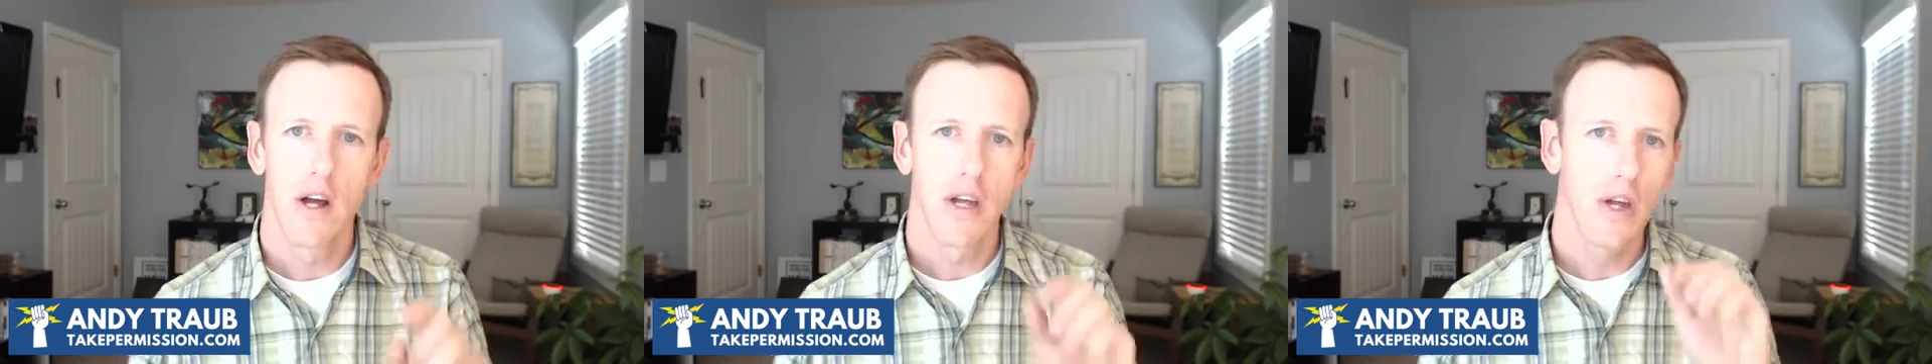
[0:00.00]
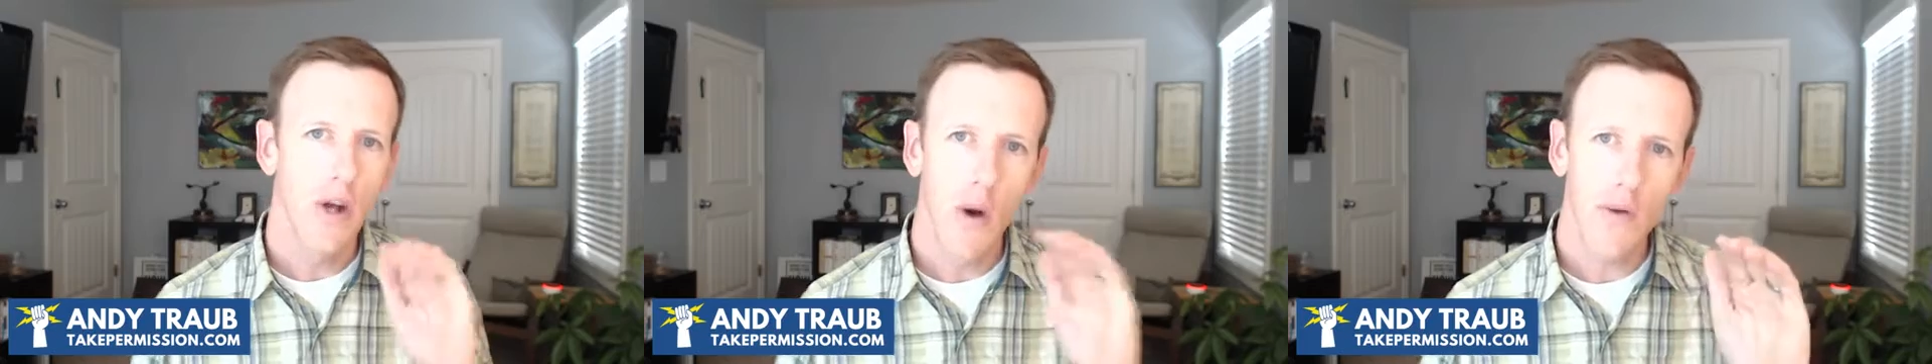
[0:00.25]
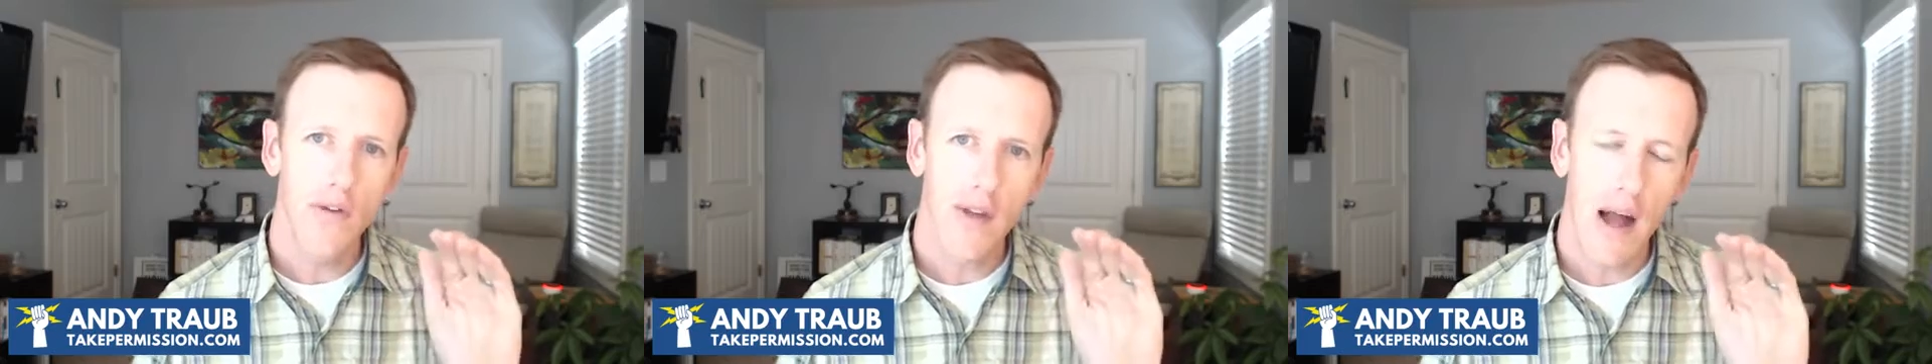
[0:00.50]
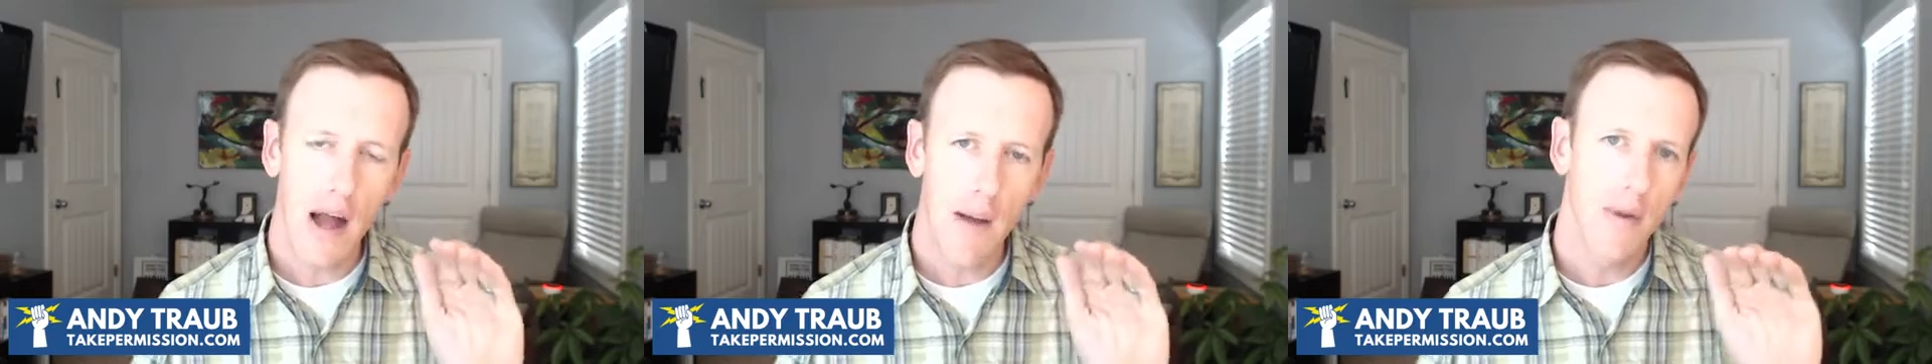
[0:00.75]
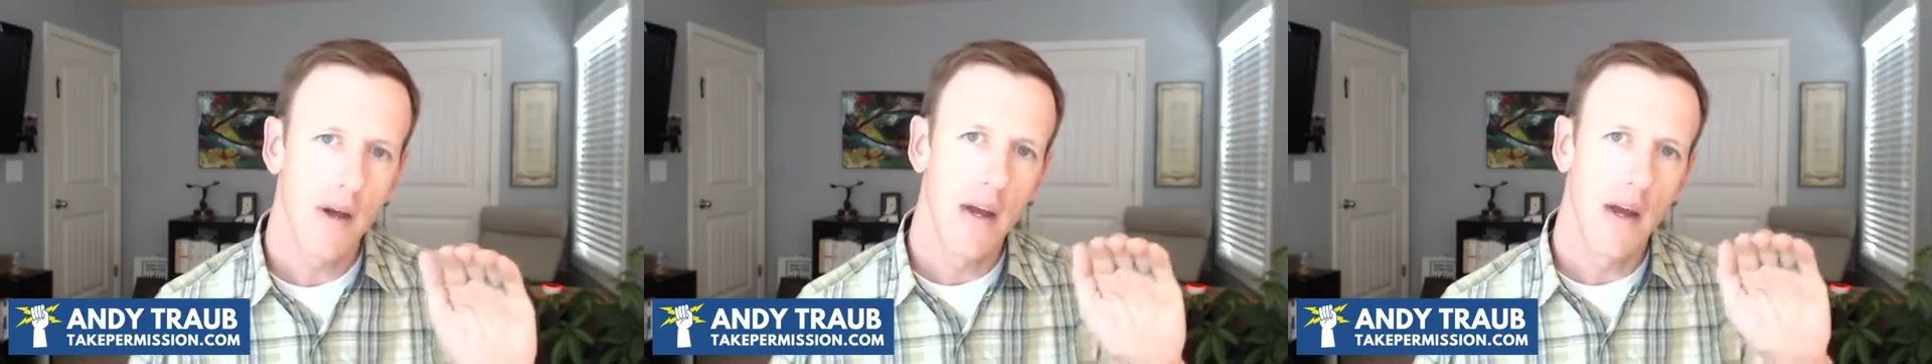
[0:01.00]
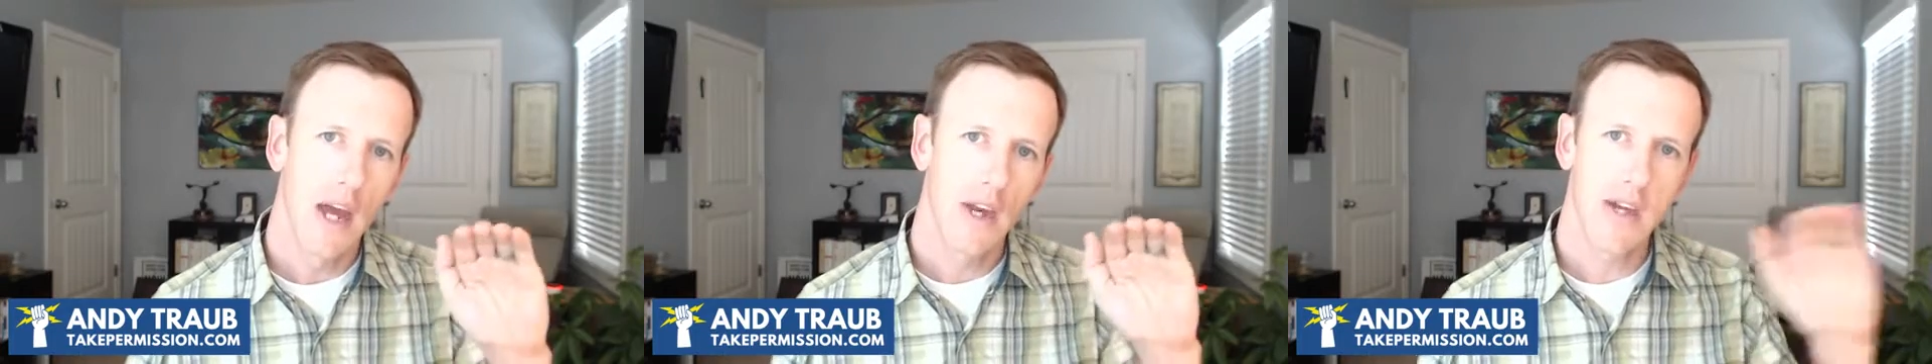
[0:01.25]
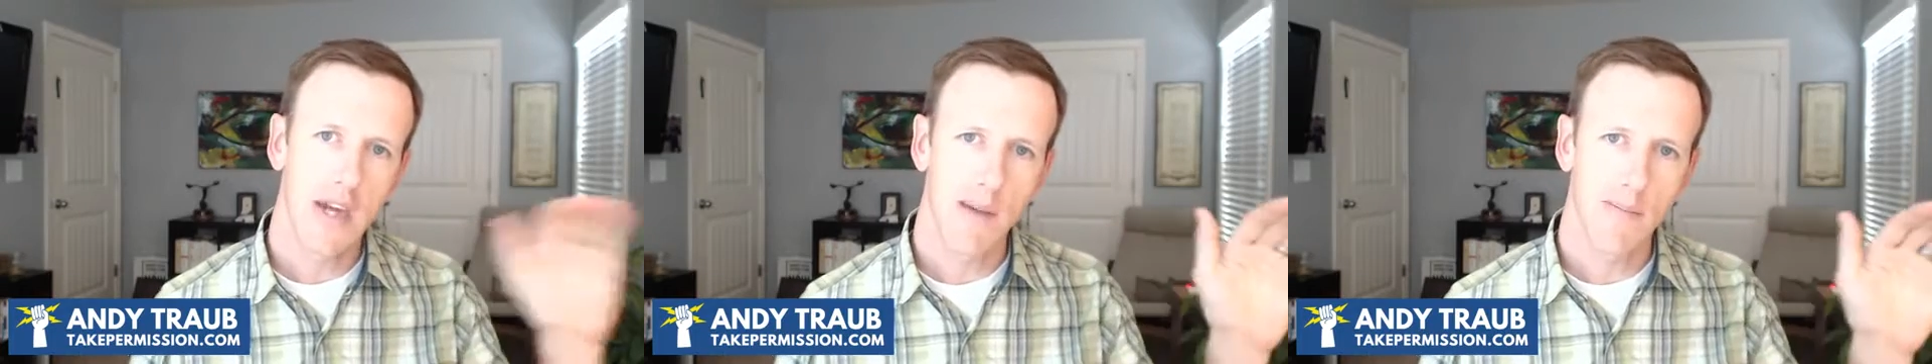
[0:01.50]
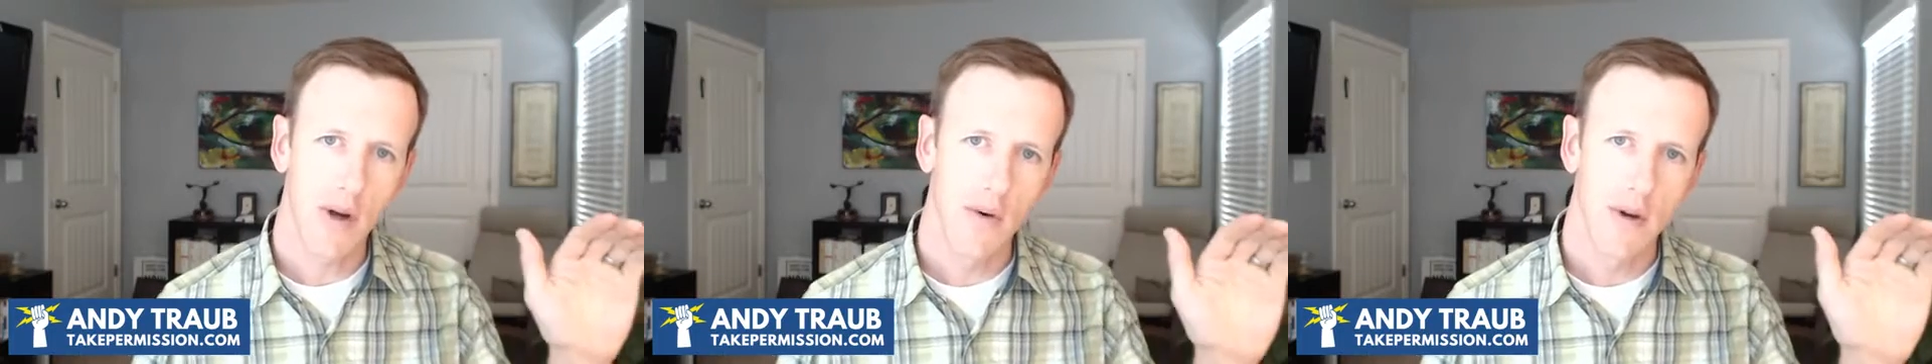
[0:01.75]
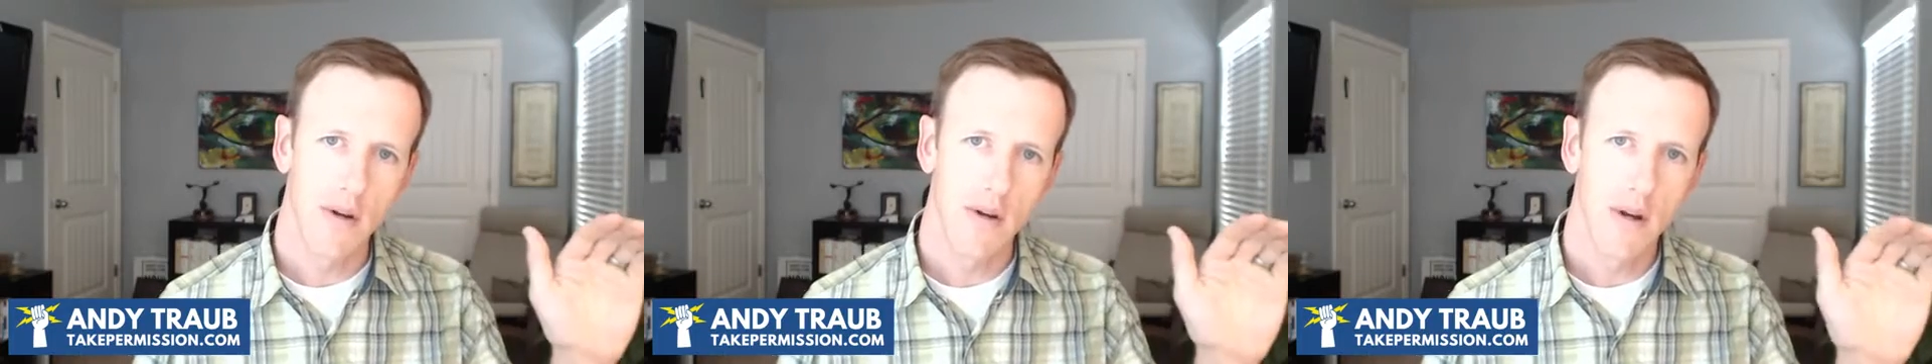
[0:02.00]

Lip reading: you don't stop, and you keep going.